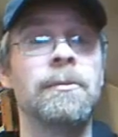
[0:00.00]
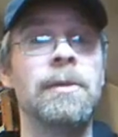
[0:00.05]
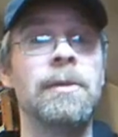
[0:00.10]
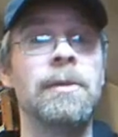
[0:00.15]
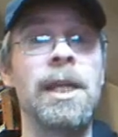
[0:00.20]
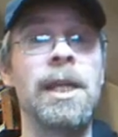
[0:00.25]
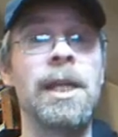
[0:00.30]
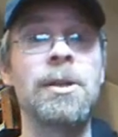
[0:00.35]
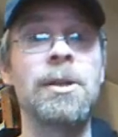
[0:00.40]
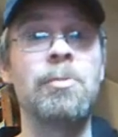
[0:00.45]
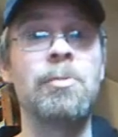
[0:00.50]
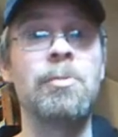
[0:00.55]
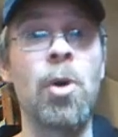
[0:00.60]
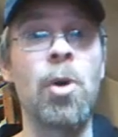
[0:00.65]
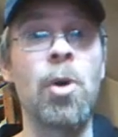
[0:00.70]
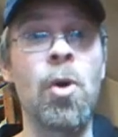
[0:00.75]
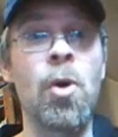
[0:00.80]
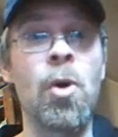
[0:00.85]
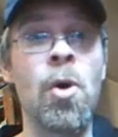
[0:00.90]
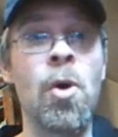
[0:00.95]
Niels
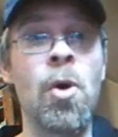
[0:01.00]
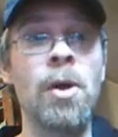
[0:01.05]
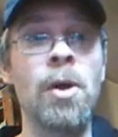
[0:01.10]
Bohr,